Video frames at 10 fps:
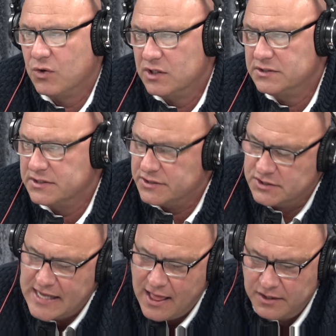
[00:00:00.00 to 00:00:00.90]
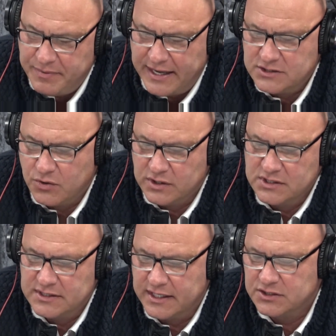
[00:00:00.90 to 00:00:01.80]
cords because they're solid patch cords
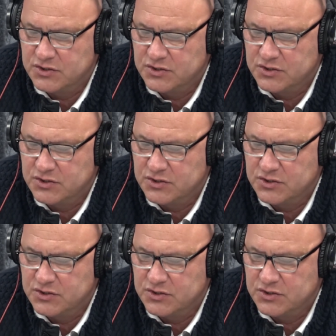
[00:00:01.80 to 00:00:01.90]
instead of